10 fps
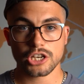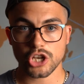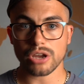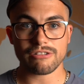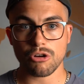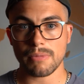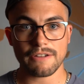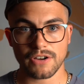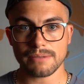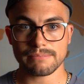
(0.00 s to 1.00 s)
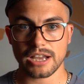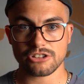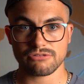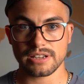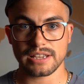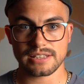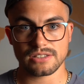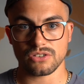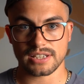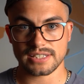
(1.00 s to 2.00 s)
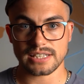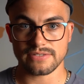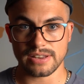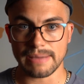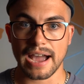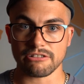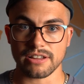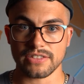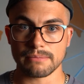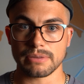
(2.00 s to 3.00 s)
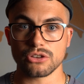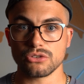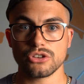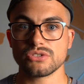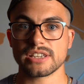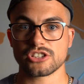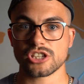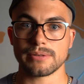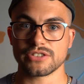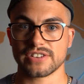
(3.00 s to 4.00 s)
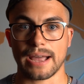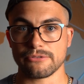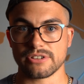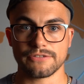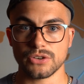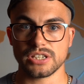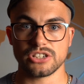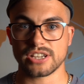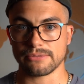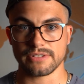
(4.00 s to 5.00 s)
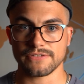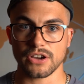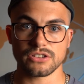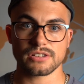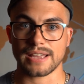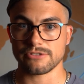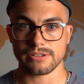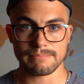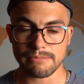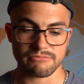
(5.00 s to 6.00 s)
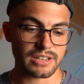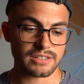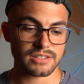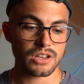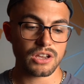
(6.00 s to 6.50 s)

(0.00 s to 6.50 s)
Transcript: Don't get me wrong, my phone battery is not excessively bad or anything, but you're using it so much for capturing footage, capturing photos, capturing memories,